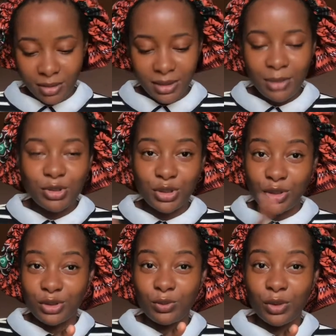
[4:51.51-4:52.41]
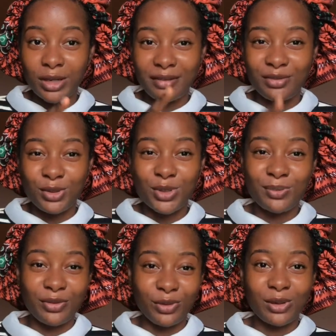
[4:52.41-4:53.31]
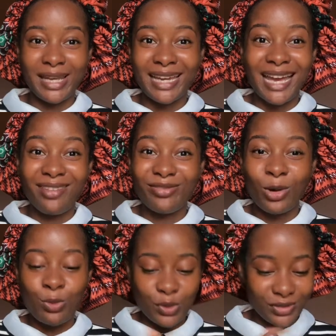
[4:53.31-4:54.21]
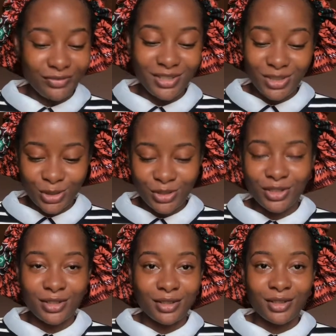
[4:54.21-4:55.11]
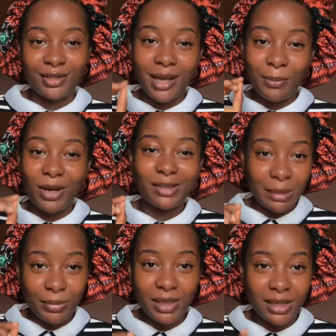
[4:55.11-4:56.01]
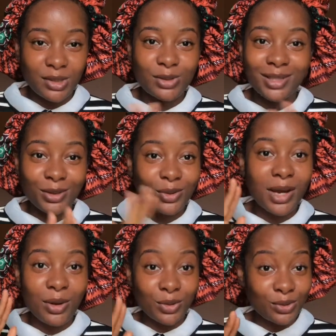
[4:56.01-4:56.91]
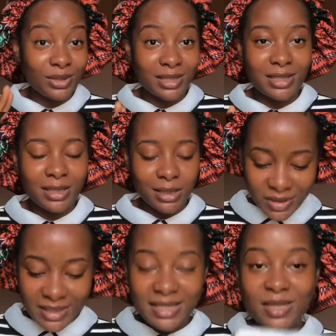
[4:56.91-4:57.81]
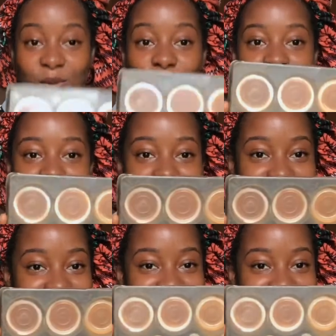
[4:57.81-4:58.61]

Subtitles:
Let me show you the one I've used before. Like, I've almost finished that powder palette to tell you how good it is. This is the one